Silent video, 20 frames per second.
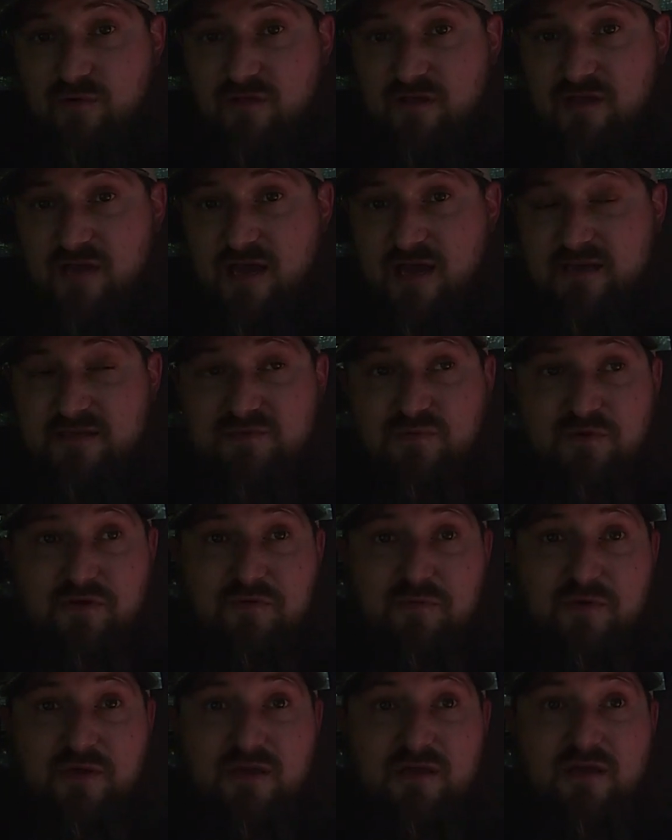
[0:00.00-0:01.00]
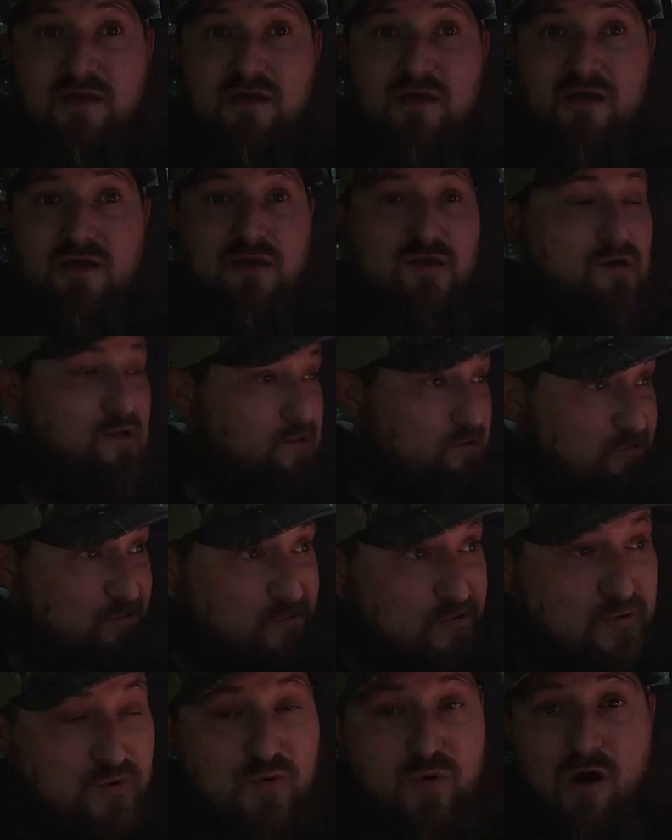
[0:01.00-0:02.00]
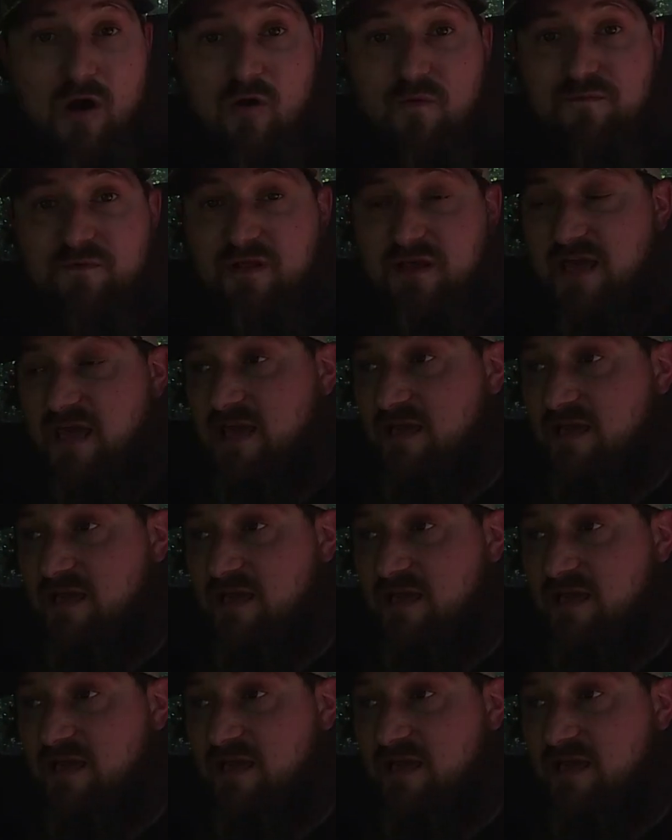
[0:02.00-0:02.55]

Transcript: one of the guys with me to hopefully